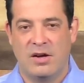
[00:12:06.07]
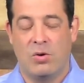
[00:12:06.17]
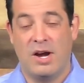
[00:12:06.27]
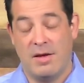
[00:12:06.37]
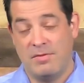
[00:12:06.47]

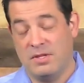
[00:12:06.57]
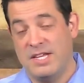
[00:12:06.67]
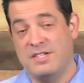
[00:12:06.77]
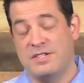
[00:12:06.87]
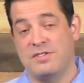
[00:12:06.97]
or have at
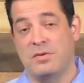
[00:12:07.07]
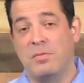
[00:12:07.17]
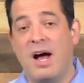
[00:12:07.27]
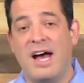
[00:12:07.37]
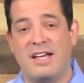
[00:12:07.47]
least
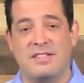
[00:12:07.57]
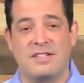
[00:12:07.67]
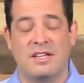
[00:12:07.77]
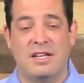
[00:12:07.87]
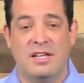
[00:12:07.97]
surmised,